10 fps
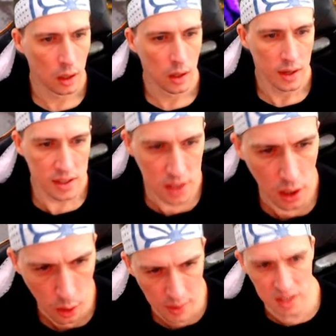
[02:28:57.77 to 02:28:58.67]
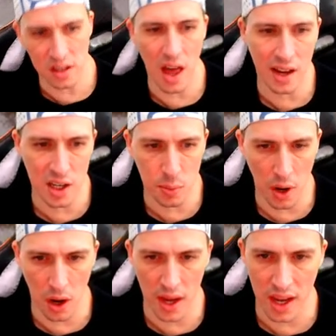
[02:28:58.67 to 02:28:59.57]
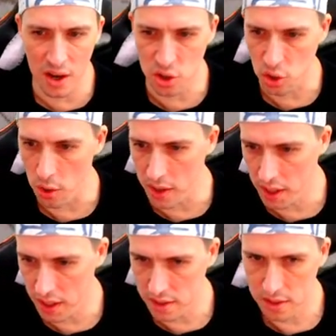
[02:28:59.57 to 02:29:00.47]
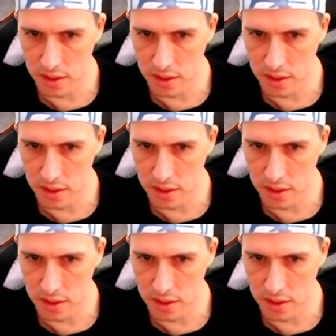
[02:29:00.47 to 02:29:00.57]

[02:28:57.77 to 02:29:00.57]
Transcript: He's a little bit sluggish, but I like how strong he is.